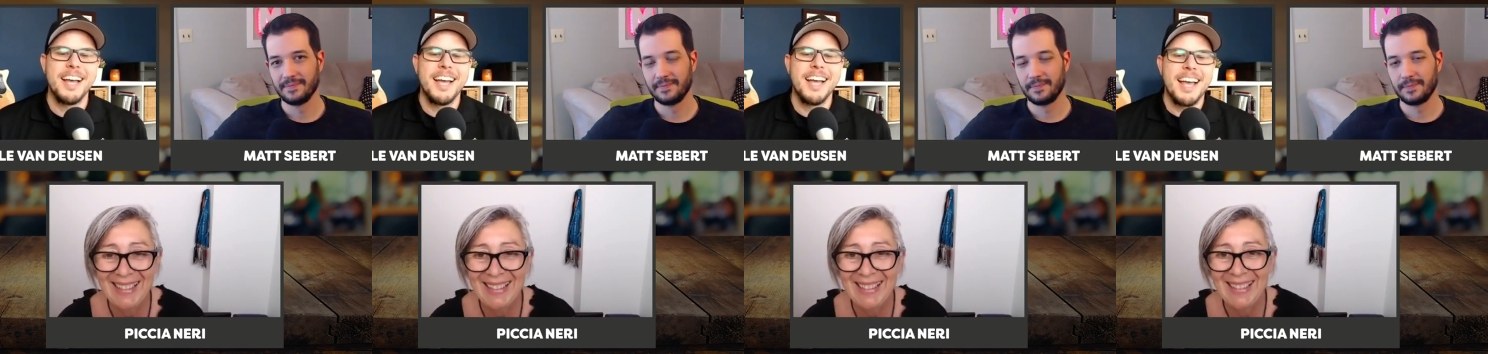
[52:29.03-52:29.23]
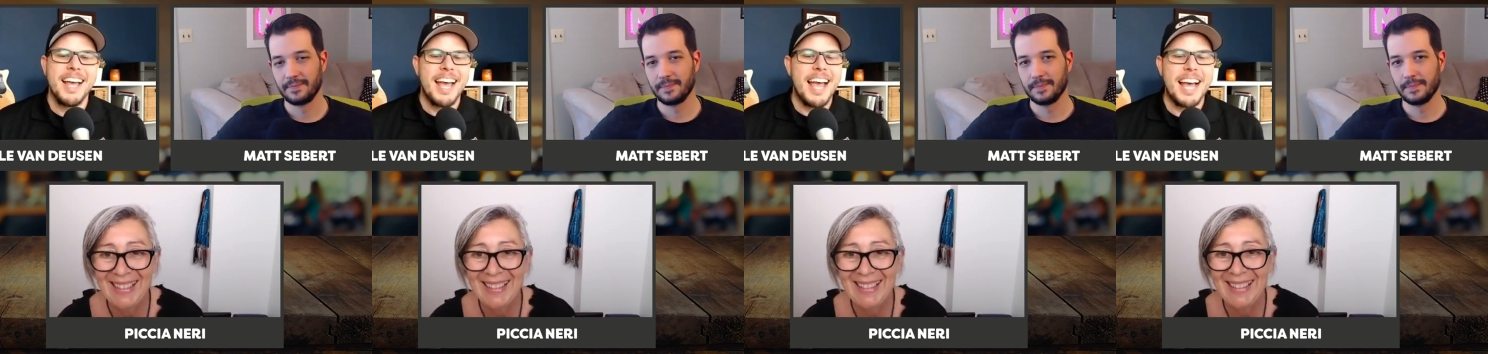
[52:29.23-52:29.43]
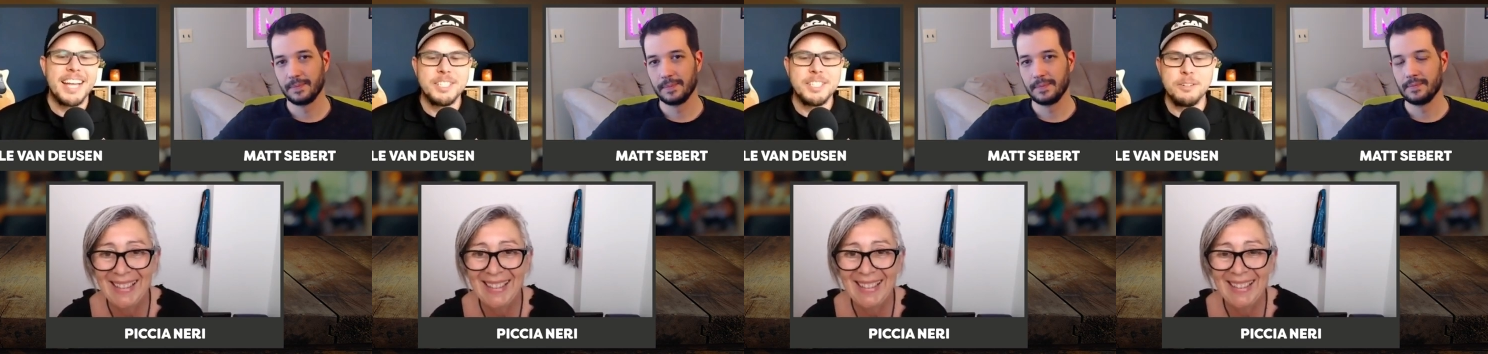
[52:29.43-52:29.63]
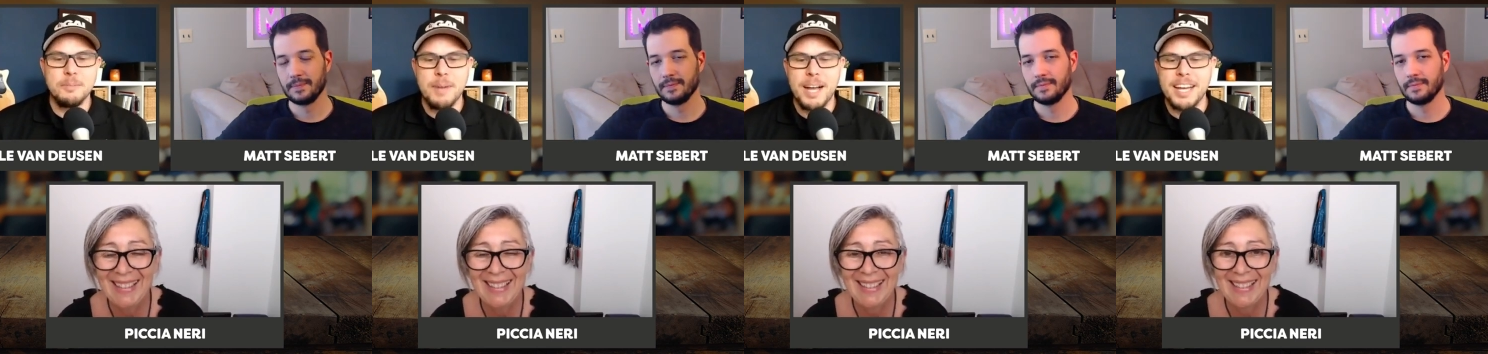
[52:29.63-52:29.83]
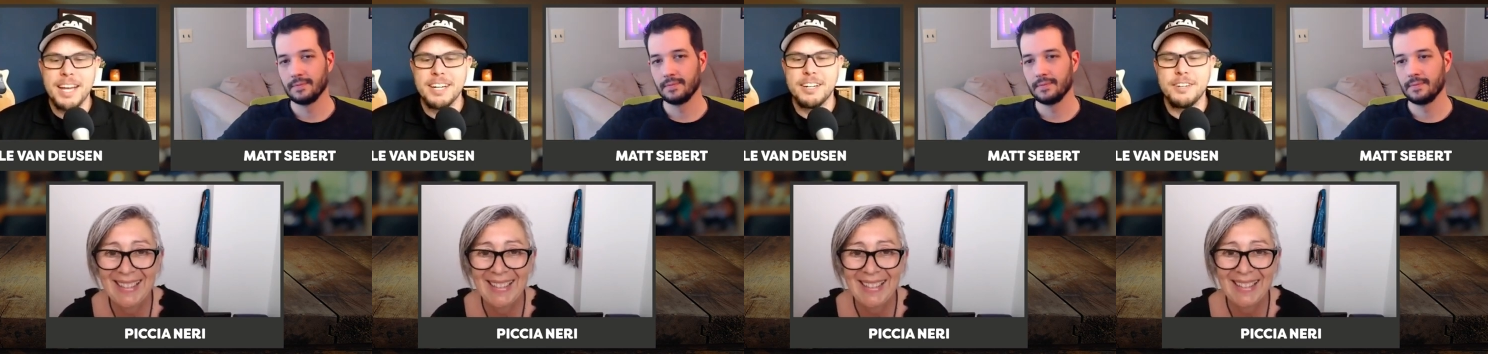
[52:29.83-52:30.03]
Speaker 1: as a
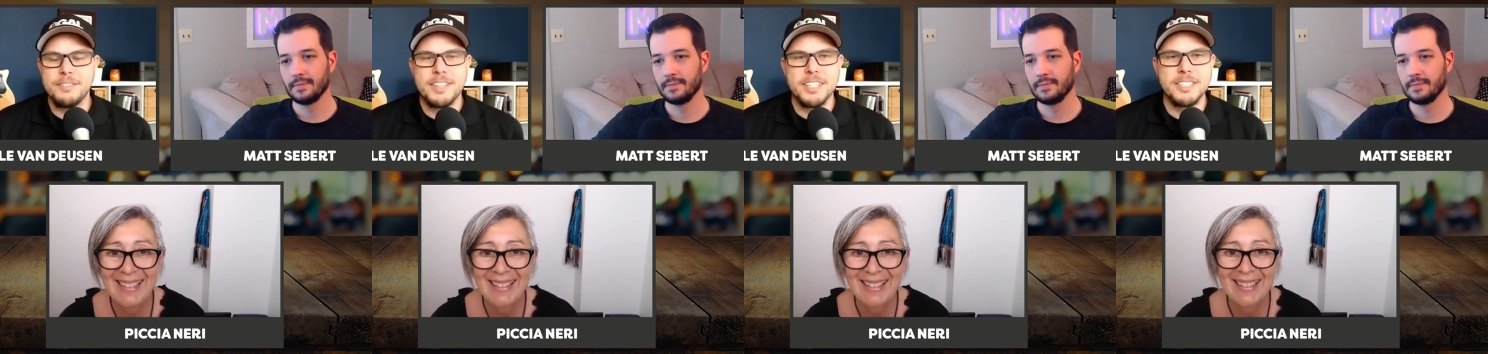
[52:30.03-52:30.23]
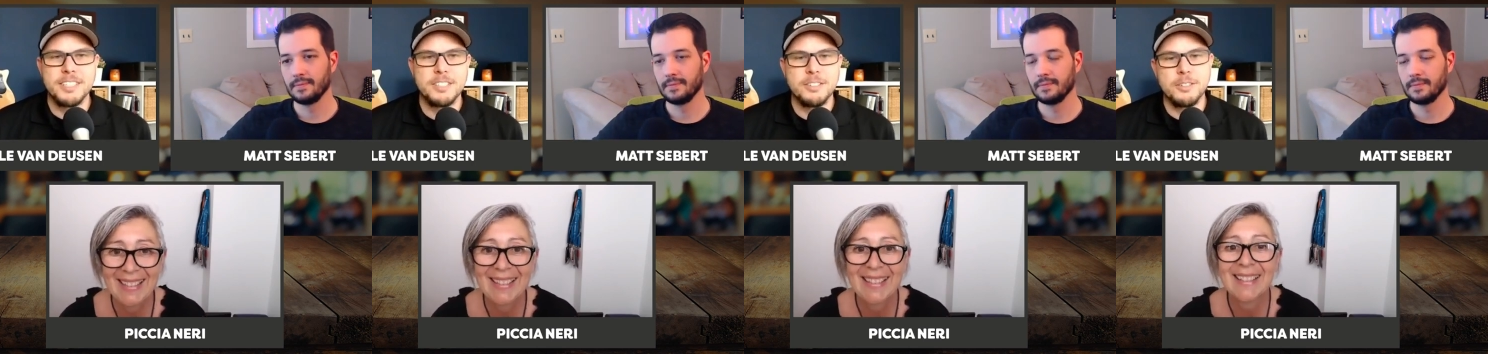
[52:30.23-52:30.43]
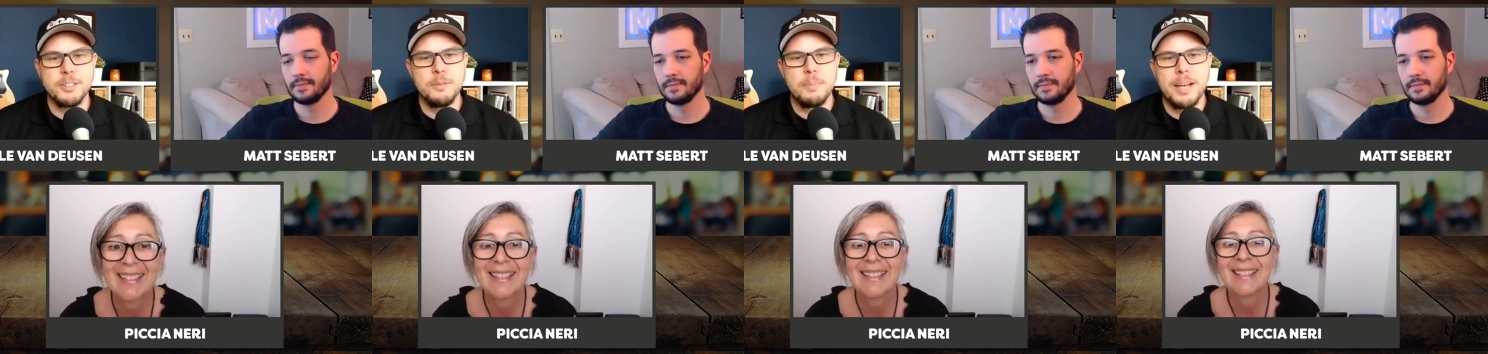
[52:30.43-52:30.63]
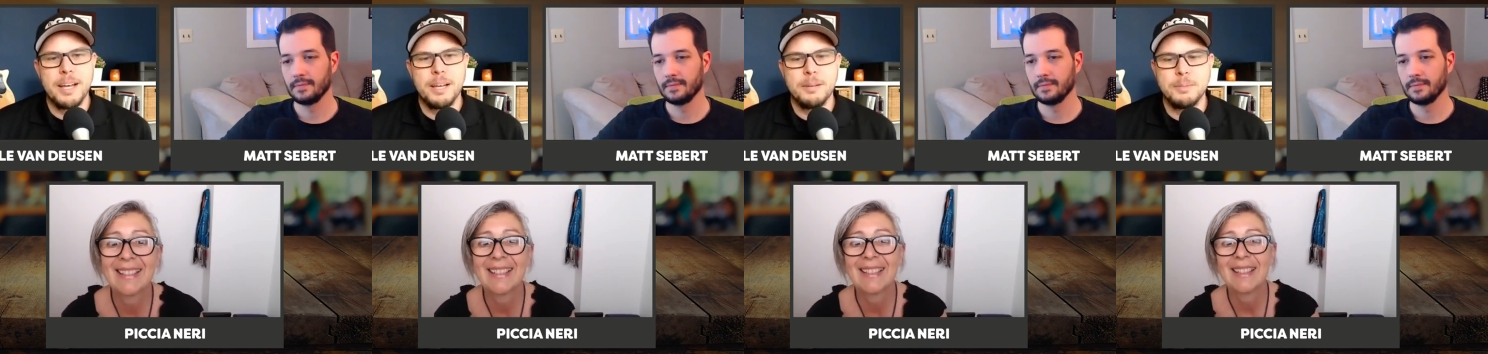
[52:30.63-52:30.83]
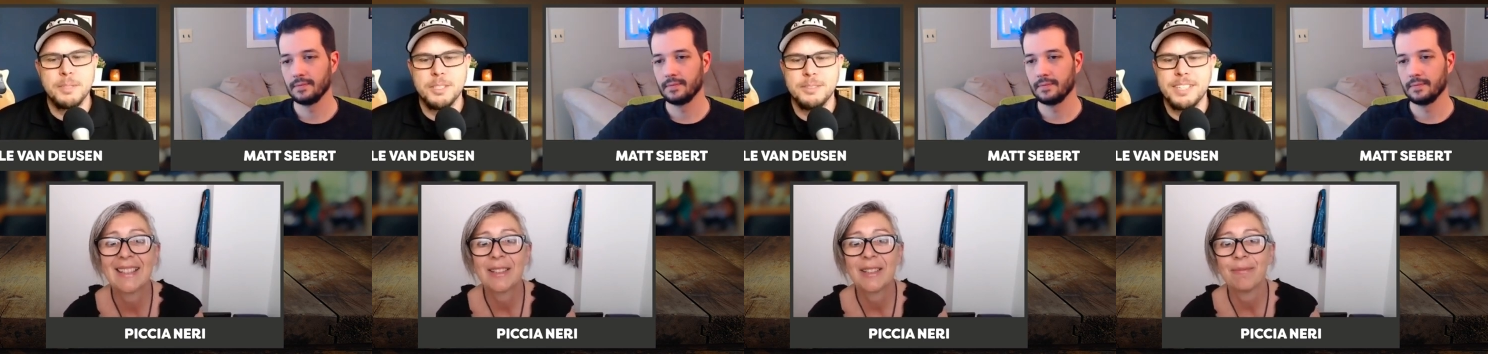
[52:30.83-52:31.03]
reminder, if this group
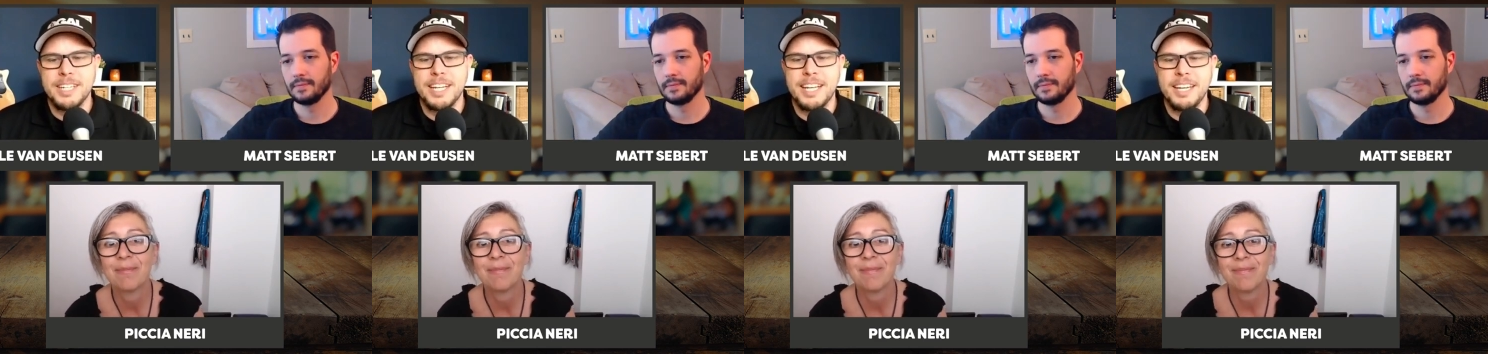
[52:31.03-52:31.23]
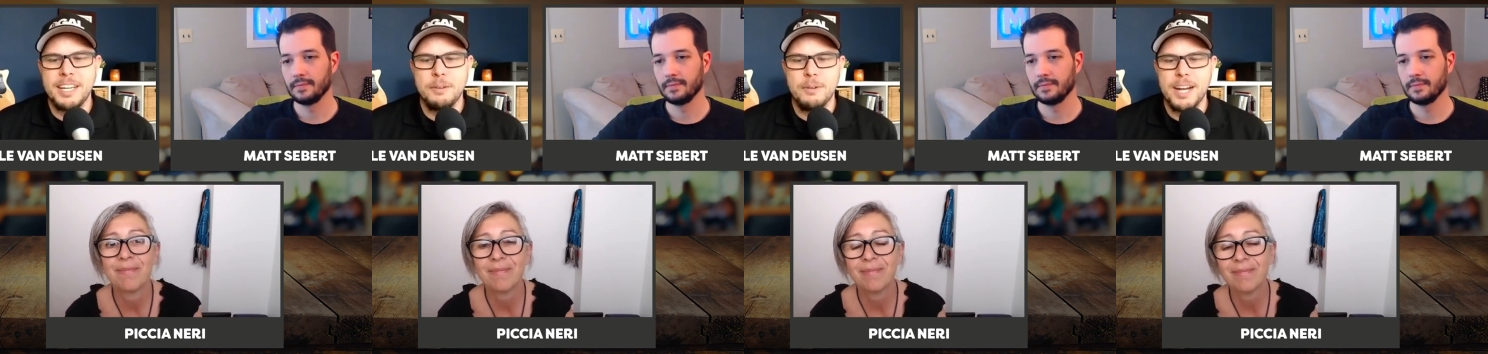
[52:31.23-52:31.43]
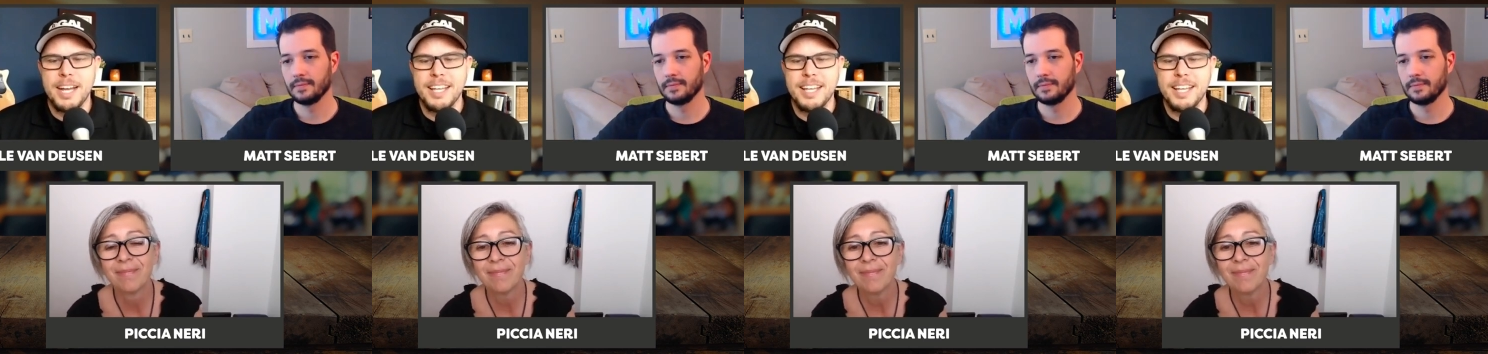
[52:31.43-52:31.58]
helps you in any way, the